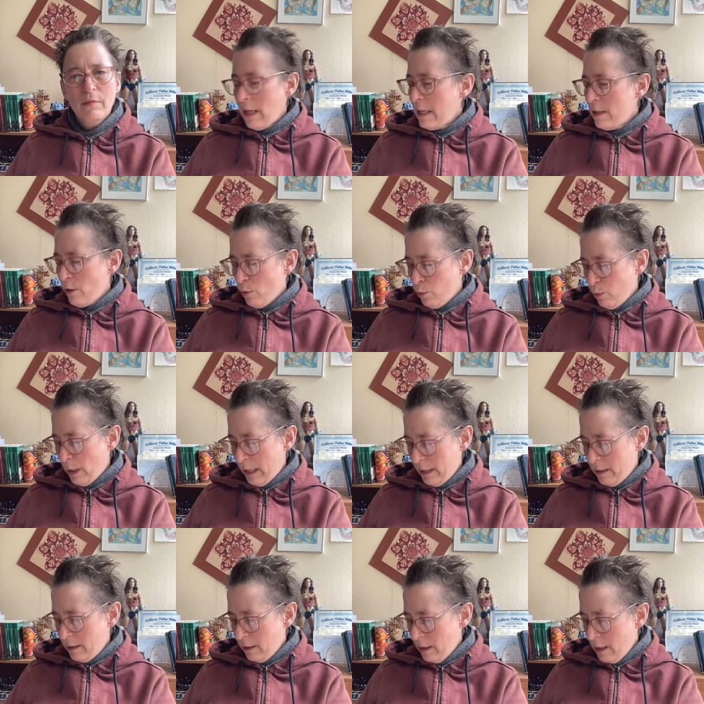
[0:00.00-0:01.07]
That's
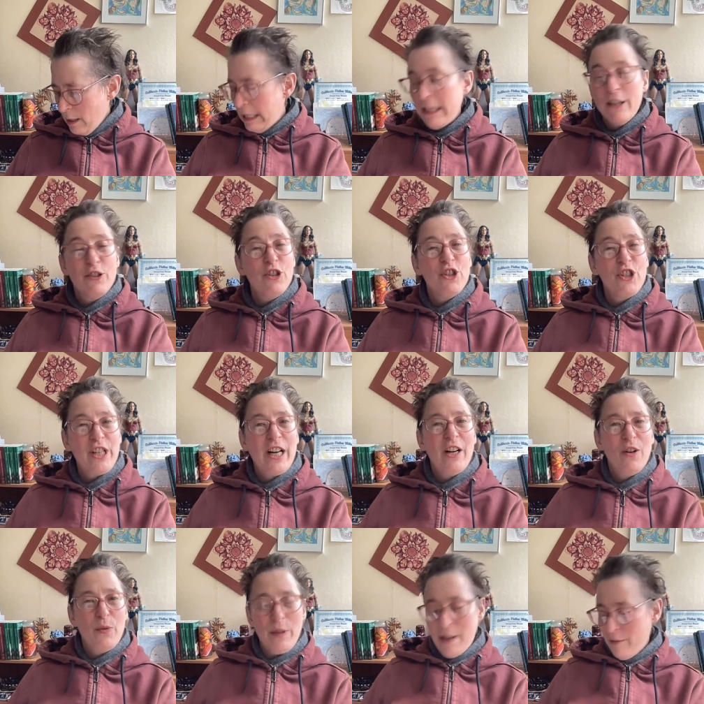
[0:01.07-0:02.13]
great. And I'll just
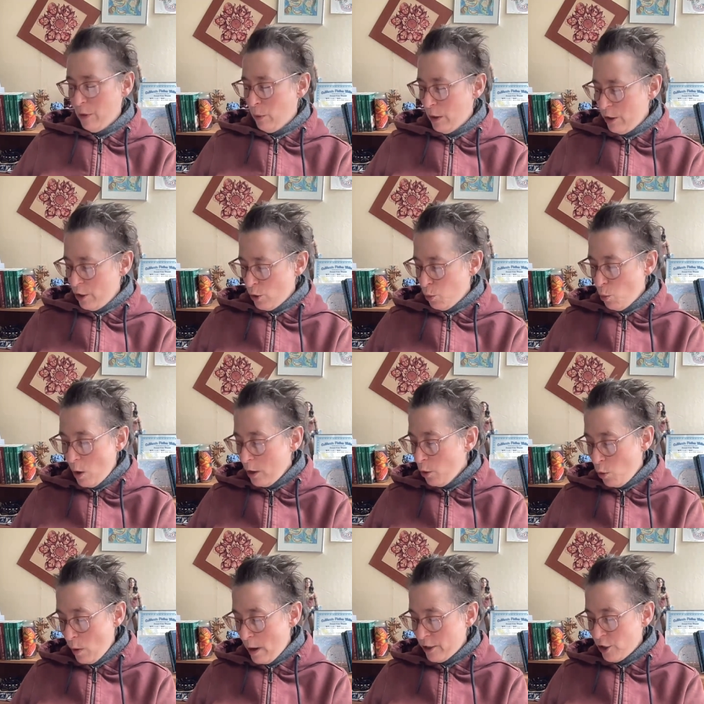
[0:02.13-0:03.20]
share with everyone just one
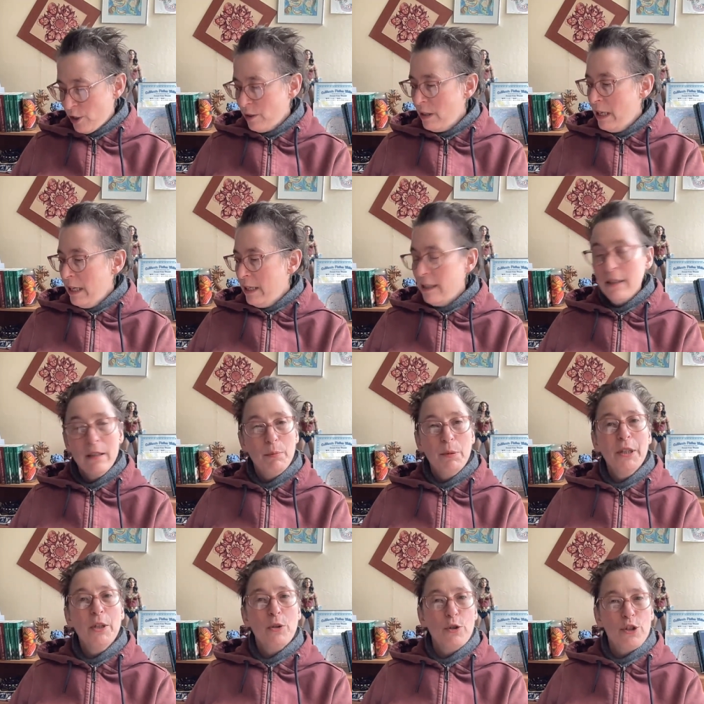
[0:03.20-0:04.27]
question in the
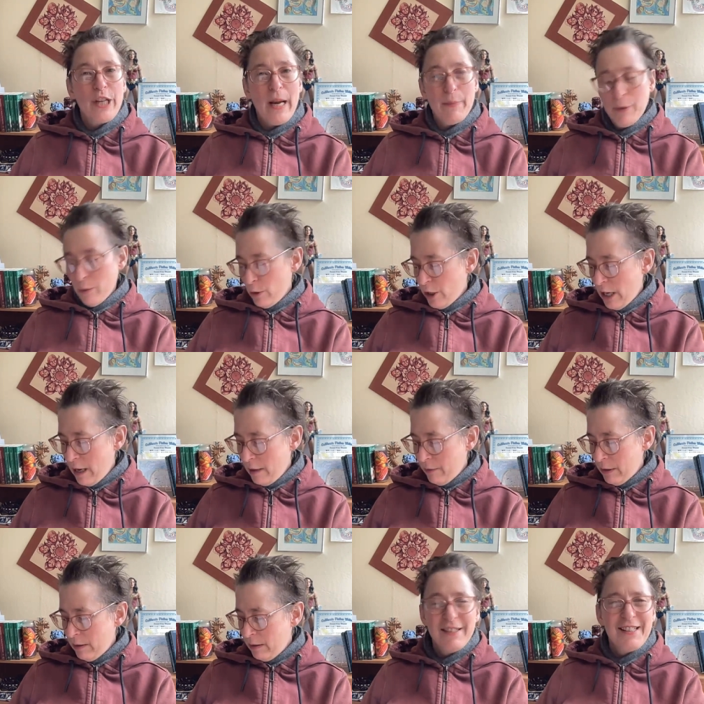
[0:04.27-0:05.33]
political chapter, which I
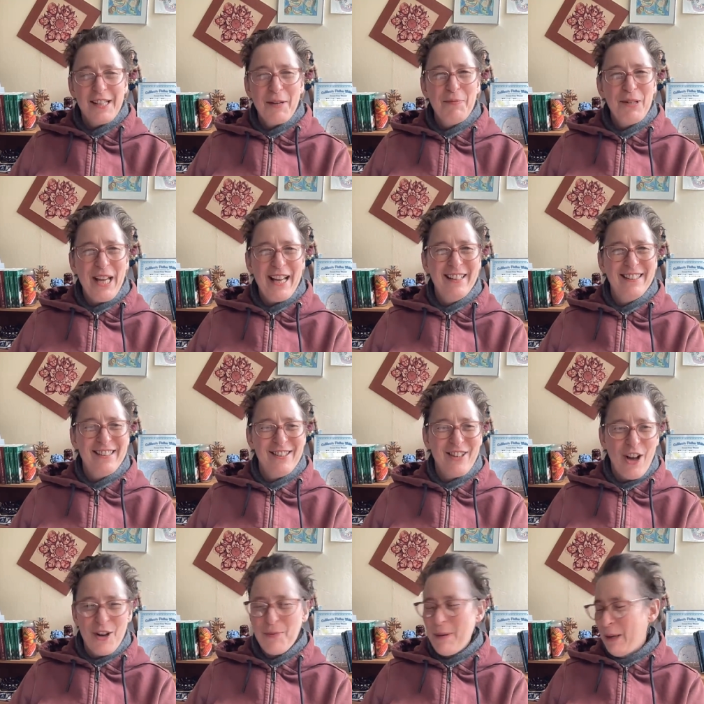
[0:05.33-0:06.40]
haven't skimmed yet and
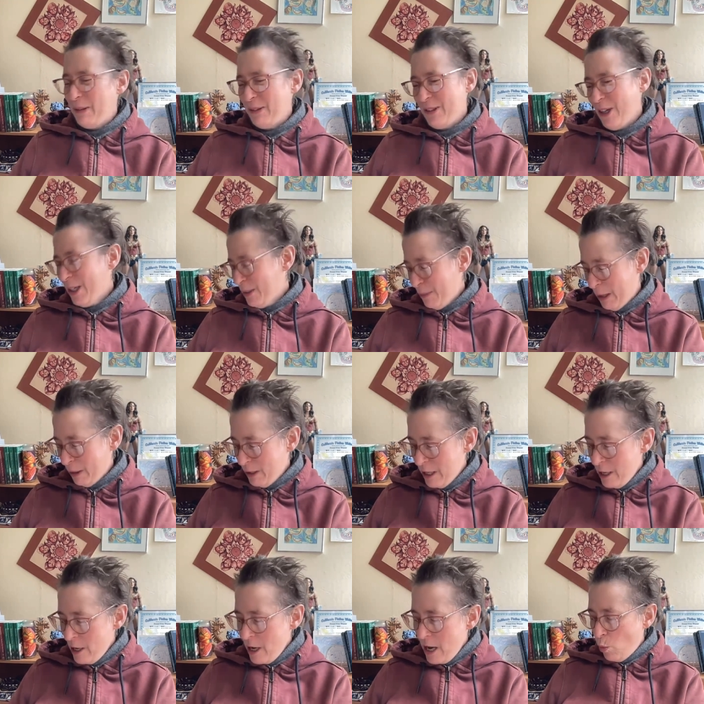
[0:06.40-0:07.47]
thought about and talked about.
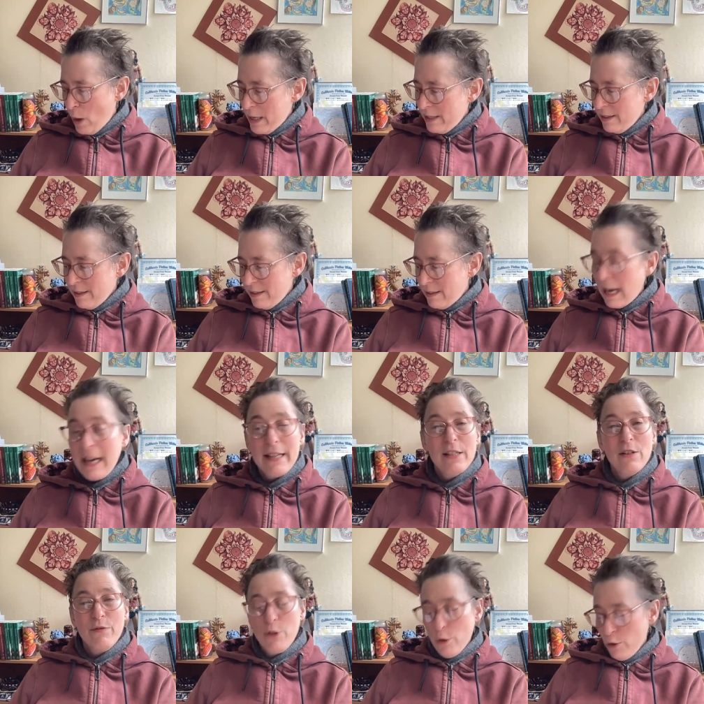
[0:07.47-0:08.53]
What is the size
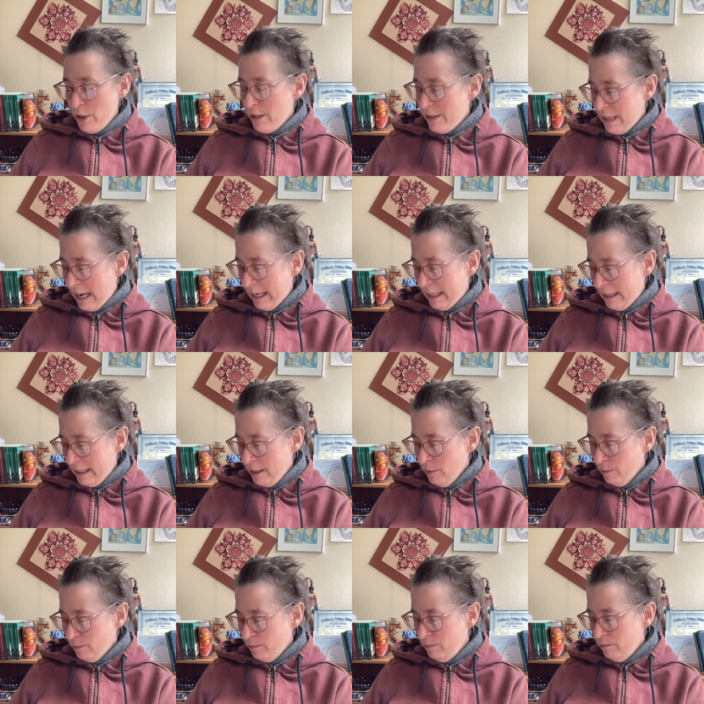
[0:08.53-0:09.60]
of your society
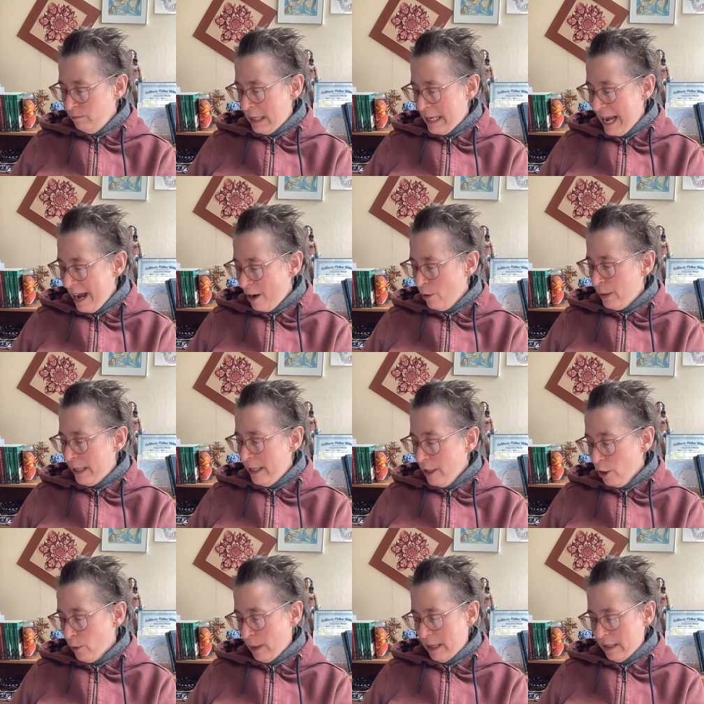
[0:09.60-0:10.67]
and how
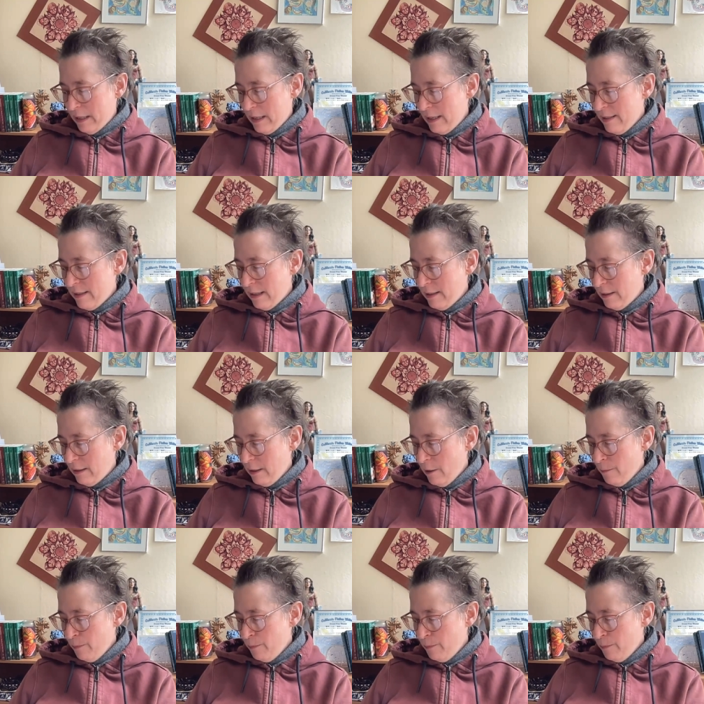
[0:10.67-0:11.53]
integrated is it?